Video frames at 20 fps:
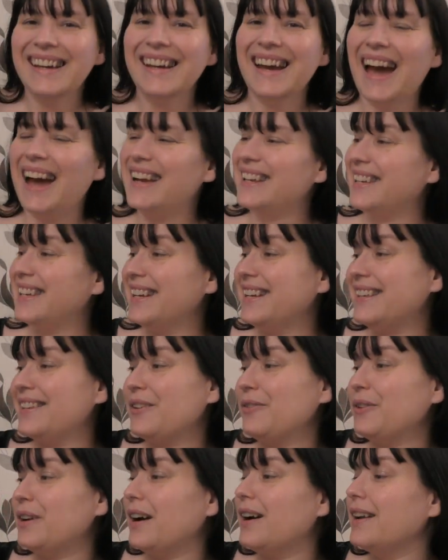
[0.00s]
actually, it's
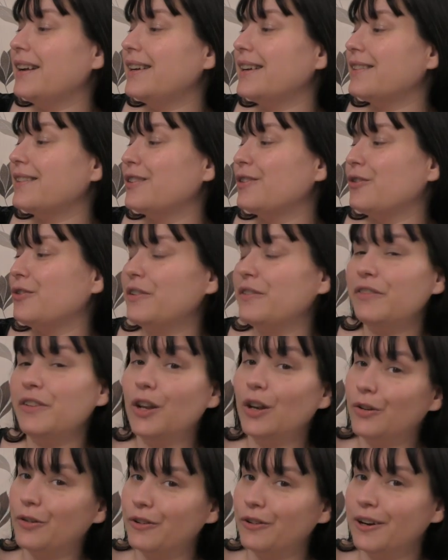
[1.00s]
called A Hanukkah Story for
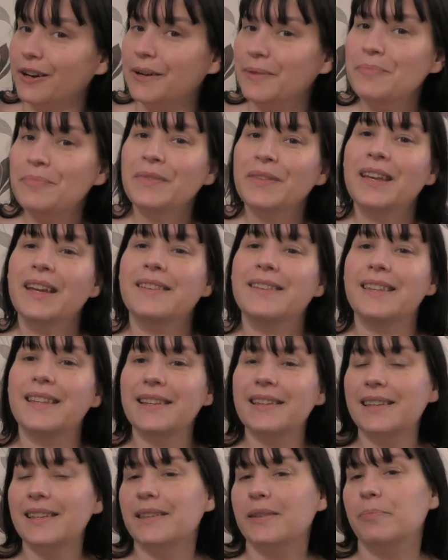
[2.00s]
Laura. So
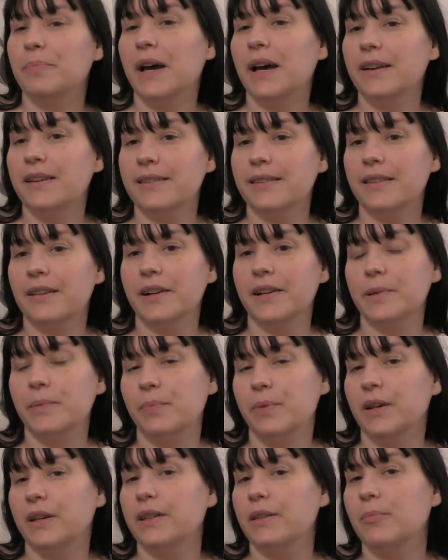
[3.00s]
this is a personalised
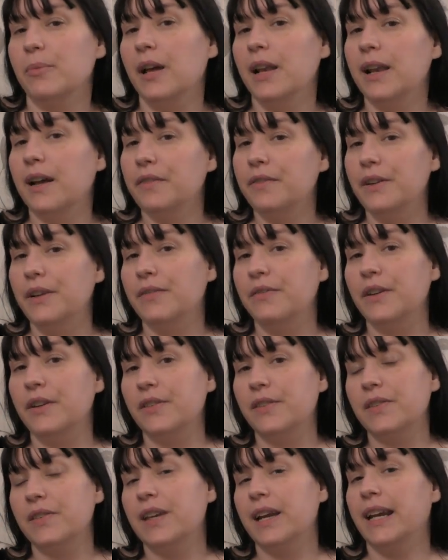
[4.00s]
book that my lovely
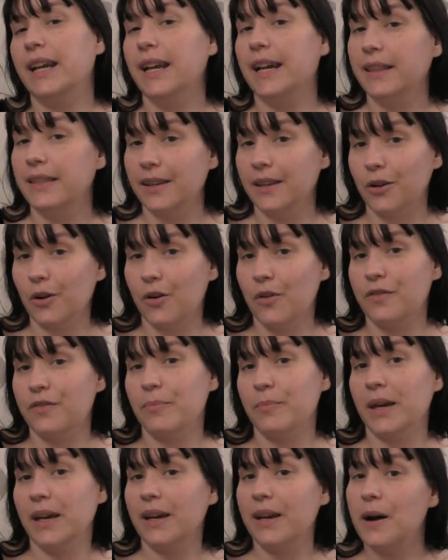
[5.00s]
fiancé Nathan got for
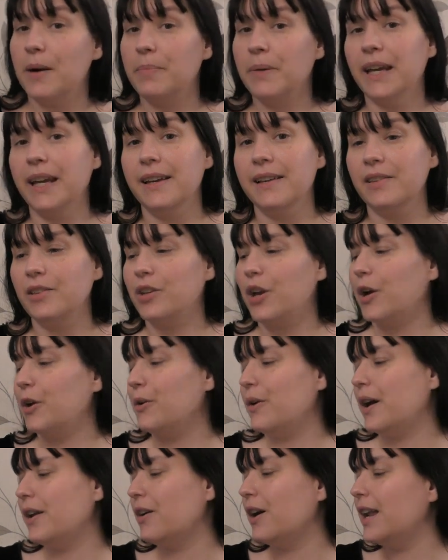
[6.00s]
me a couple of years ago.
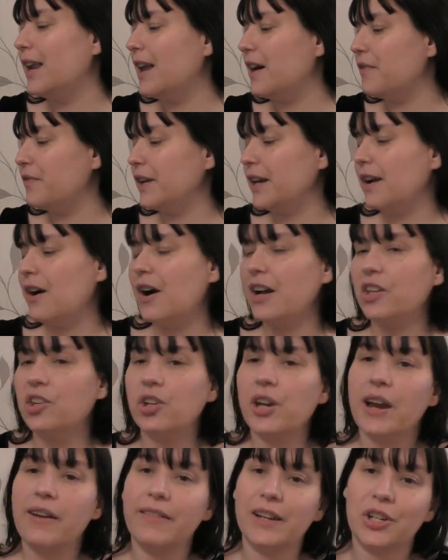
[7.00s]
And I love it. I
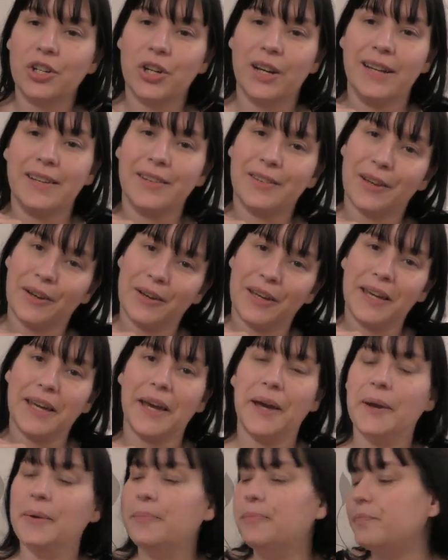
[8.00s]
cherish it. It's so
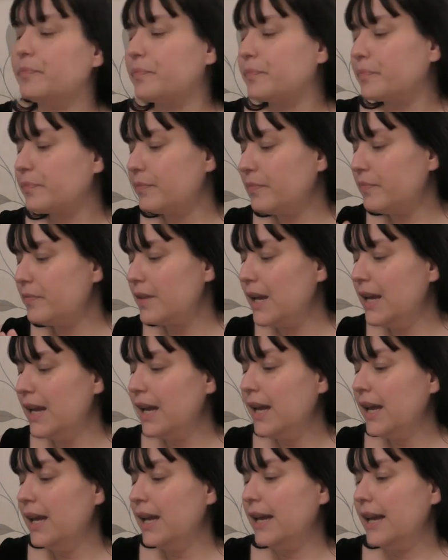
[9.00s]
cute.
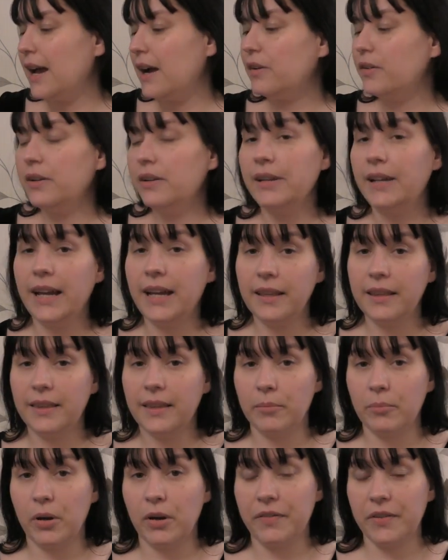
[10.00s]
Now,
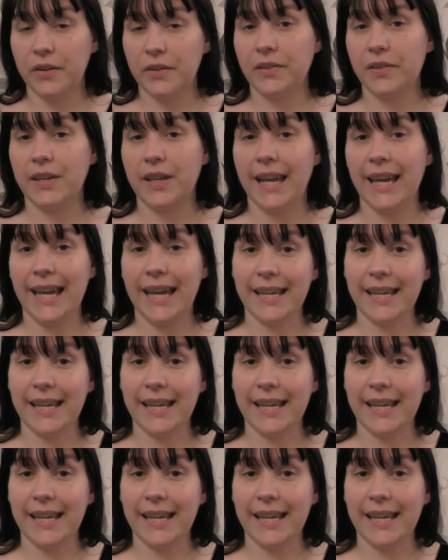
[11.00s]
Nathan, my fiancé,